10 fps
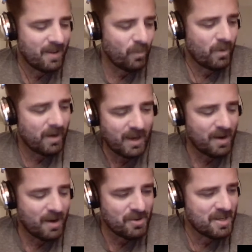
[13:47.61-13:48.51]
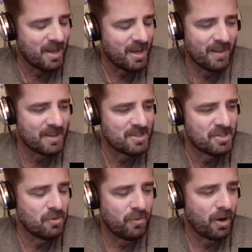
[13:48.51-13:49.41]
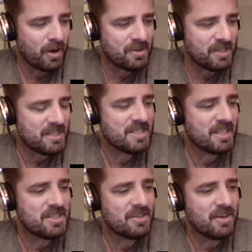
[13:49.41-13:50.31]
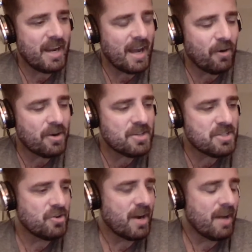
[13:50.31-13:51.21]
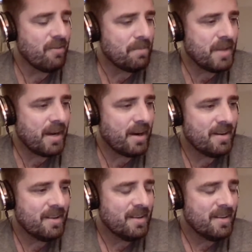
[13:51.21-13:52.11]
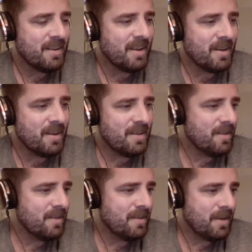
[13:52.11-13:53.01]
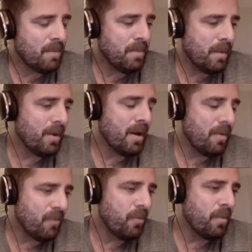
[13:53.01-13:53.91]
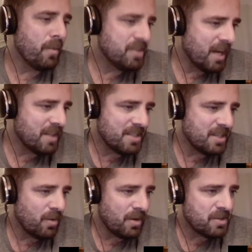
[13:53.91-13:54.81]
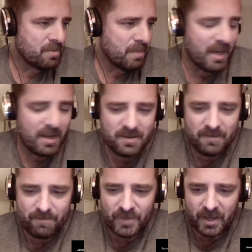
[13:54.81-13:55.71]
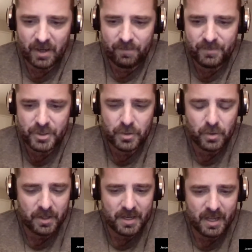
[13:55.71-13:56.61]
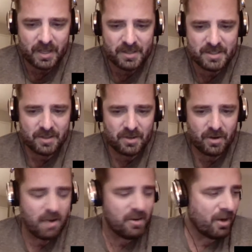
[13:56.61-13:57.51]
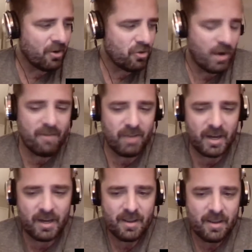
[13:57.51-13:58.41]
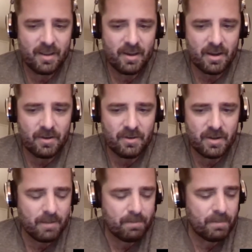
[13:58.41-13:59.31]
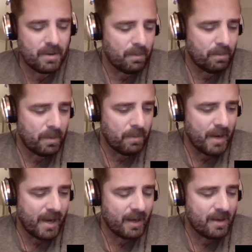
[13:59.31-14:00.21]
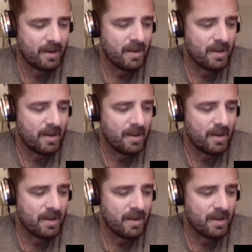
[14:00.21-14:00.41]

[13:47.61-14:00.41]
we got news. Now that's too far. It's like 6 or 8 hours to drive up there. And people coming out from Wisconsin don't want to spend, 2 of the days that they're out here driving, up and back. And